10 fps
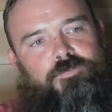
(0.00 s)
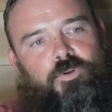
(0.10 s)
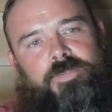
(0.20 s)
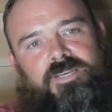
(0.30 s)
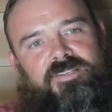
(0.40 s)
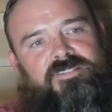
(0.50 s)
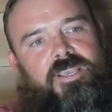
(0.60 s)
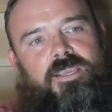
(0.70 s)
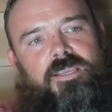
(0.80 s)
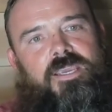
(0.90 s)
for me to
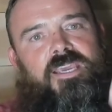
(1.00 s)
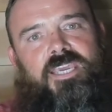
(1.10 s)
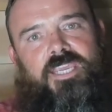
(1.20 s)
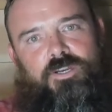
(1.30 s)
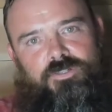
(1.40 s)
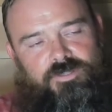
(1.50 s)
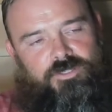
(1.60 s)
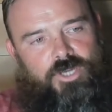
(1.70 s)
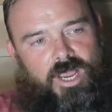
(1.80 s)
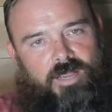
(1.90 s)
say, here's the
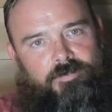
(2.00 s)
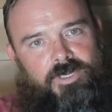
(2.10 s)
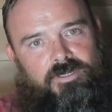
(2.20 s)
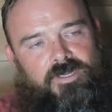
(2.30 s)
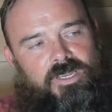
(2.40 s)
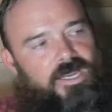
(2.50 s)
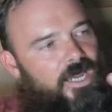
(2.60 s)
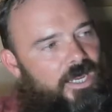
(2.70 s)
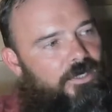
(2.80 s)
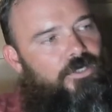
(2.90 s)
job
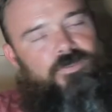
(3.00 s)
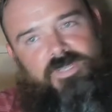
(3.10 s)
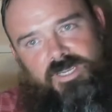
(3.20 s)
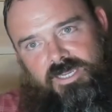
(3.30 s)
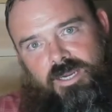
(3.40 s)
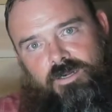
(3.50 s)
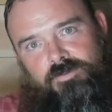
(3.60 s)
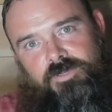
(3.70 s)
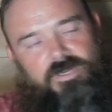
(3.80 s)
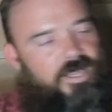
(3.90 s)
and you take care
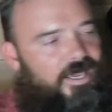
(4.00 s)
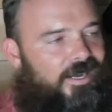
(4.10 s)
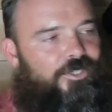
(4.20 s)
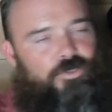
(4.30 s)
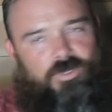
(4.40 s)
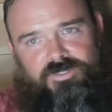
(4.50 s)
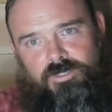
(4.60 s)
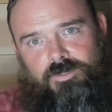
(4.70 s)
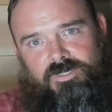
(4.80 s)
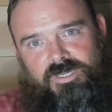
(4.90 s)
of it and I trust
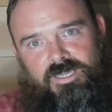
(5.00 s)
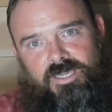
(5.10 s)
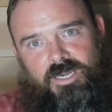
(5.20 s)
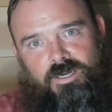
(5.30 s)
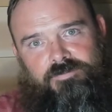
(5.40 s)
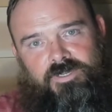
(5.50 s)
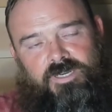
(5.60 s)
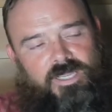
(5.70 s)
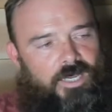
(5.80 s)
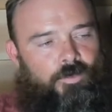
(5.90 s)
you to take care of it.
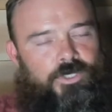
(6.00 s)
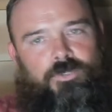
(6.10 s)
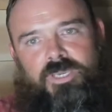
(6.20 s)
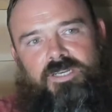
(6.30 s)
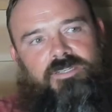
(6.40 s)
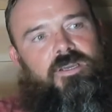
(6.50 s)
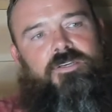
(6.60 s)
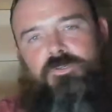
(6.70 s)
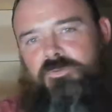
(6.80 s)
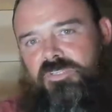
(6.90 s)
And when you get it
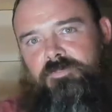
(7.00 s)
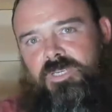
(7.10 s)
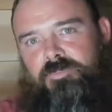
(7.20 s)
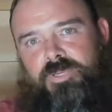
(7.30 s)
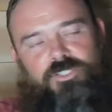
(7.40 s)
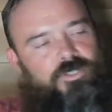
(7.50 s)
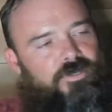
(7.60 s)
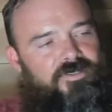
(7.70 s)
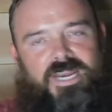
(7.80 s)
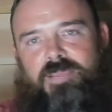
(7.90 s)
done, you send me
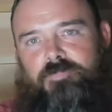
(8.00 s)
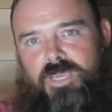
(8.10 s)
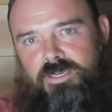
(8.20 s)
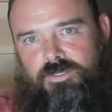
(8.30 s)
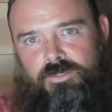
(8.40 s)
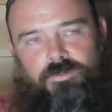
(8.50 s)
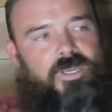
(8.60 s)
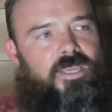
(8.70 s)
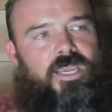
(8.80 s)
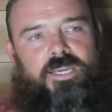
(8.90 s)
pictures and I pay you.
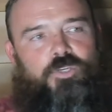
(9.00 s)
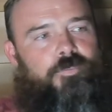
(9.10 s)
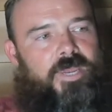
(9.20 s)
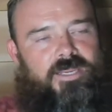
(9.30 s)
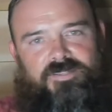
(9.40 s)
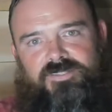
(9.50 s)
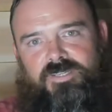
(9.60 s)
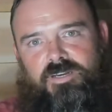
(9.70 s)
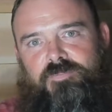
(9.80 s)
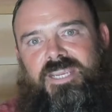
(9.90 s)
And you make
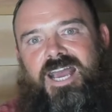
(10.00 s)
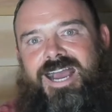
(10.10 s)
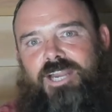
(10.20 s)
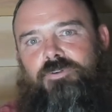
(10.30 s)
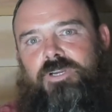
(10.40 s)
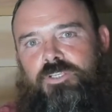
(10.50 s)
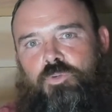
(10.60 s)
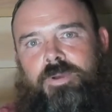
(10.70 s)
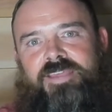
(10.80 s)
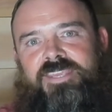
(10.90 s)
instead of me hiring
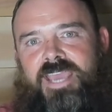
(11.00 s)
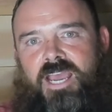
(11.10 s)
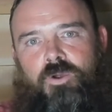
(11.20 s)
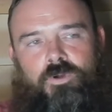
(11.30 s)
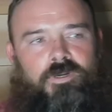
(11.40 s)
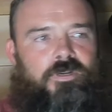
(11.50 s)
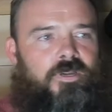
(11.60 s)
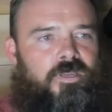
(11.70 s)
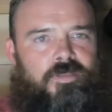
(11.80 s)
you by the hour